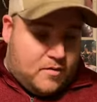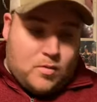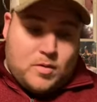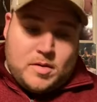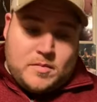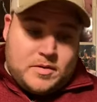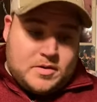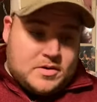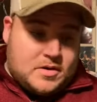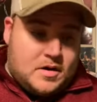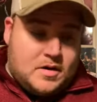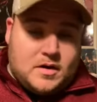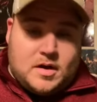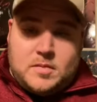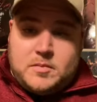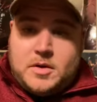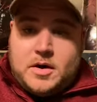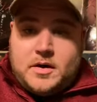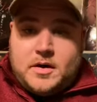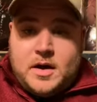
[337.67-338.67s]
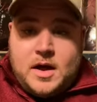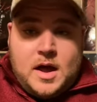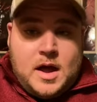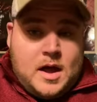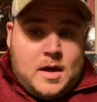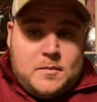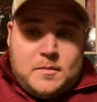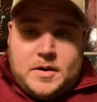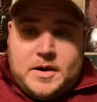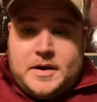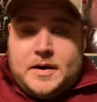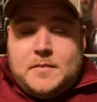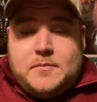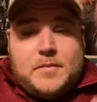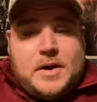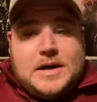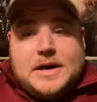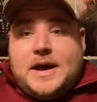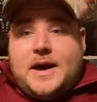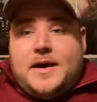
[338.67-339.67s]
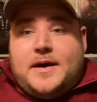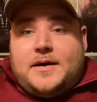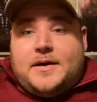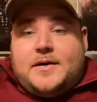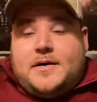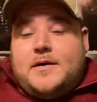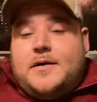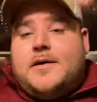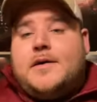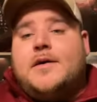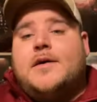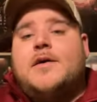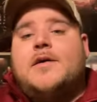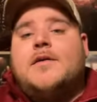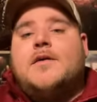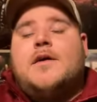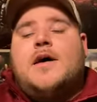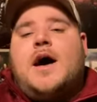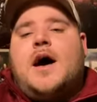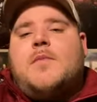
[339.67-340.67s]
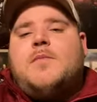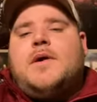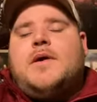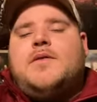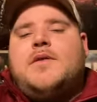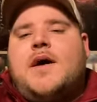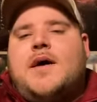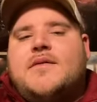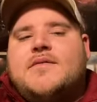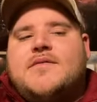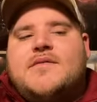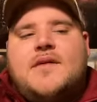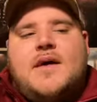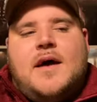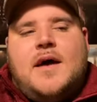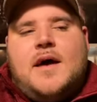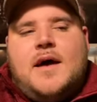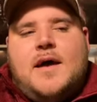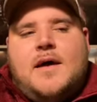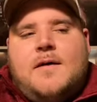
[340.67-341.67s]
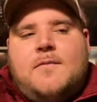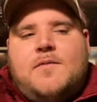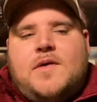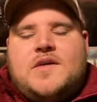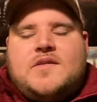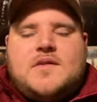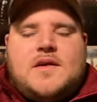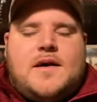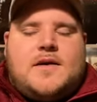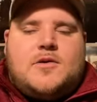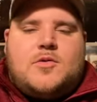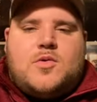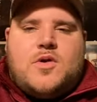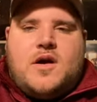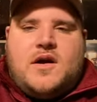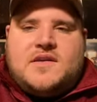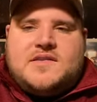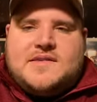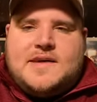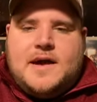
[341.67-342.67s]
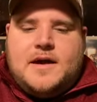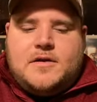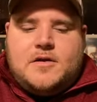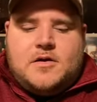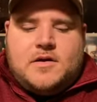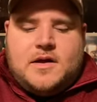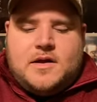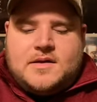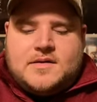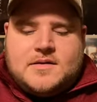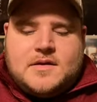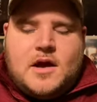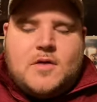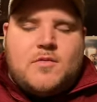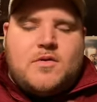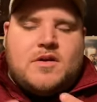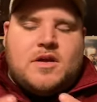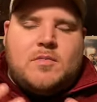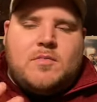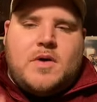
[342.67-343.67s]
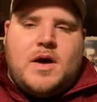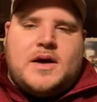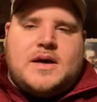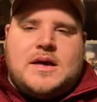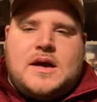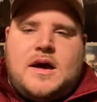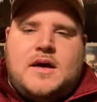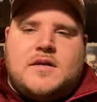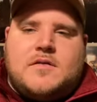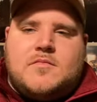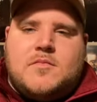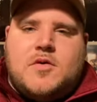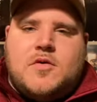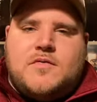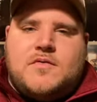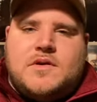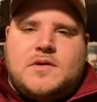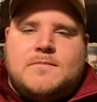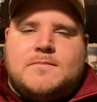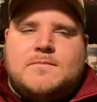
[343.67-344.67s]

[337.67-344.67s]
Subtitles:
What am I talking about? But yeah, I mean that's kind of where I stand on it. It's not really my kind of movie.